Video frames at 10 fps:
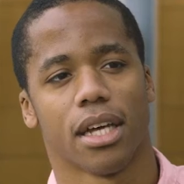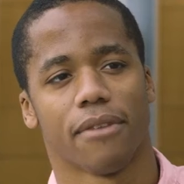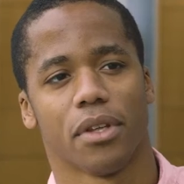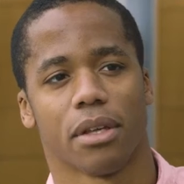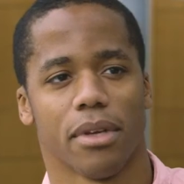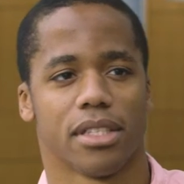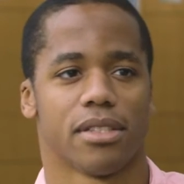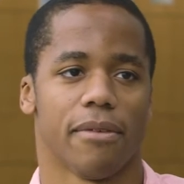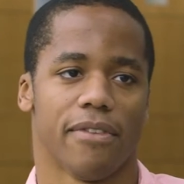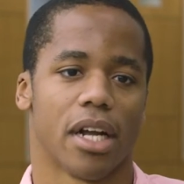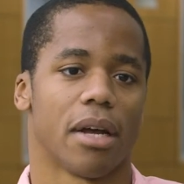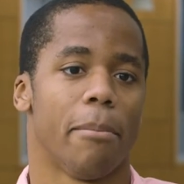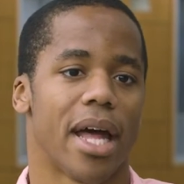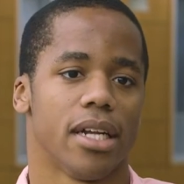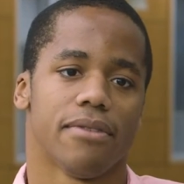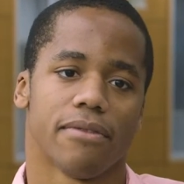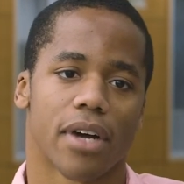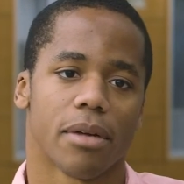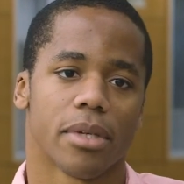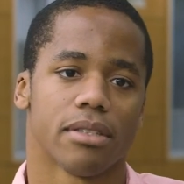I feel like it's a very competitive
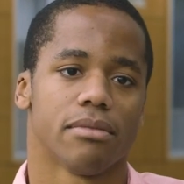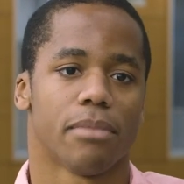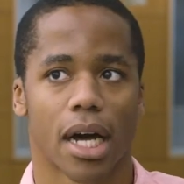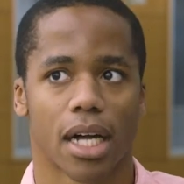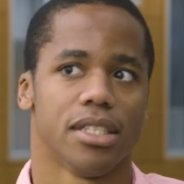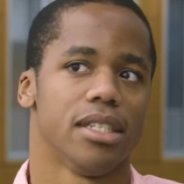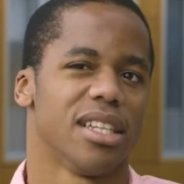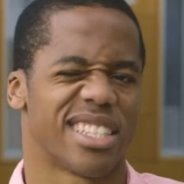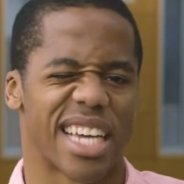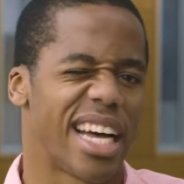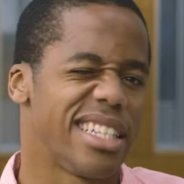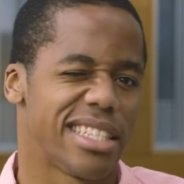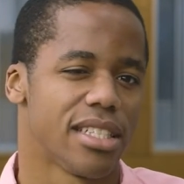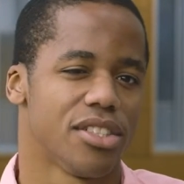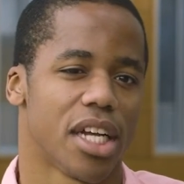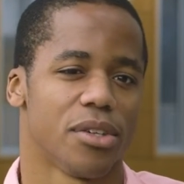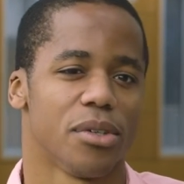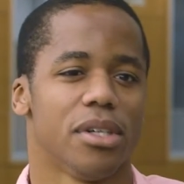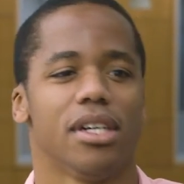environment, biology and sciences in general.